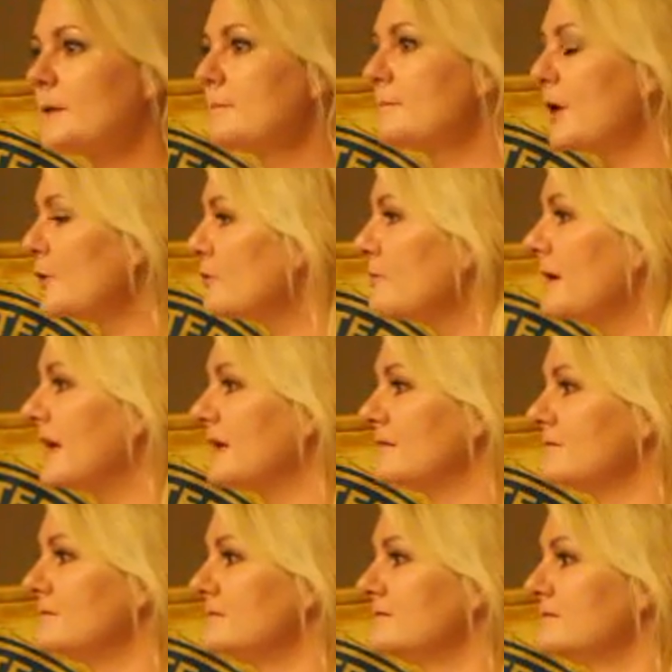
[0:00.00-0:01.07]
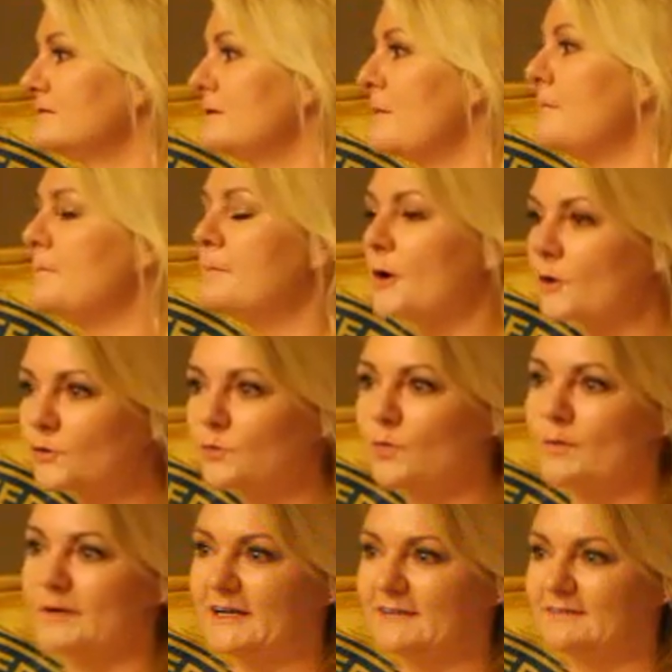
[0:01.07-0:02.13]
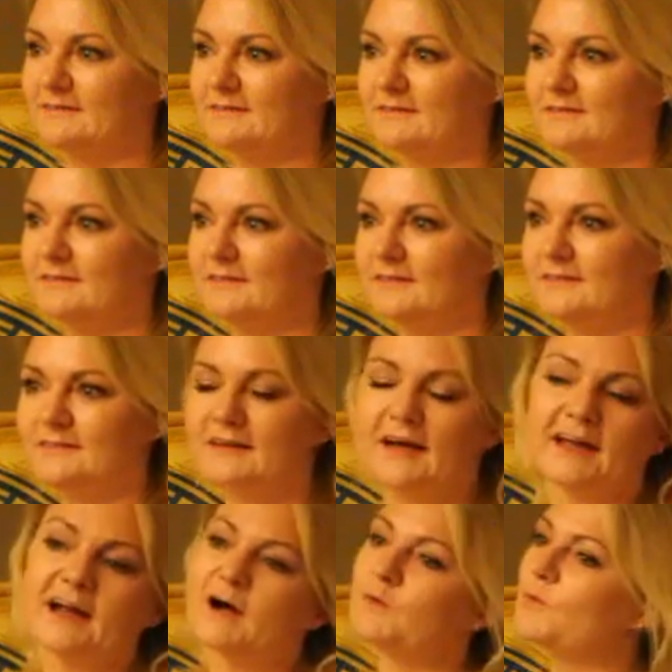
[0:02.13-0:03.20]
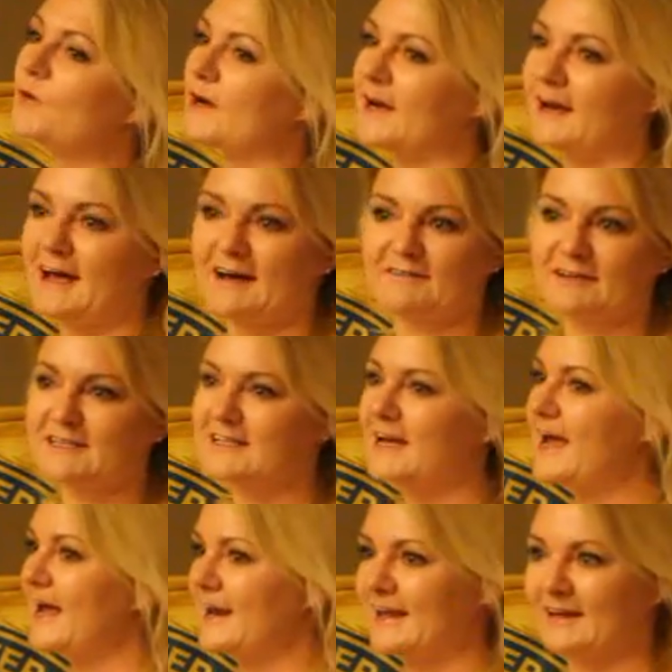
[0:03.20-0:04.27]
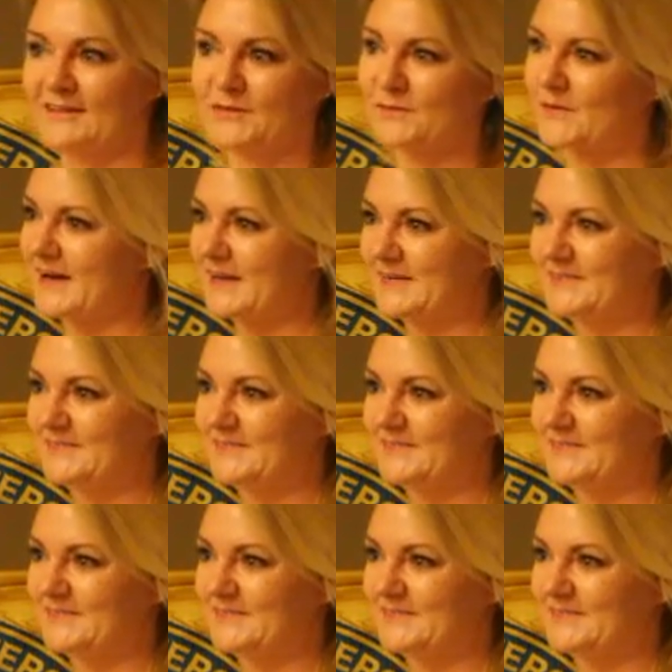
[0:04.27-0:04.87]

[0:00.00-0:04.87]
both men, both women, and I wouldn't have it any other way.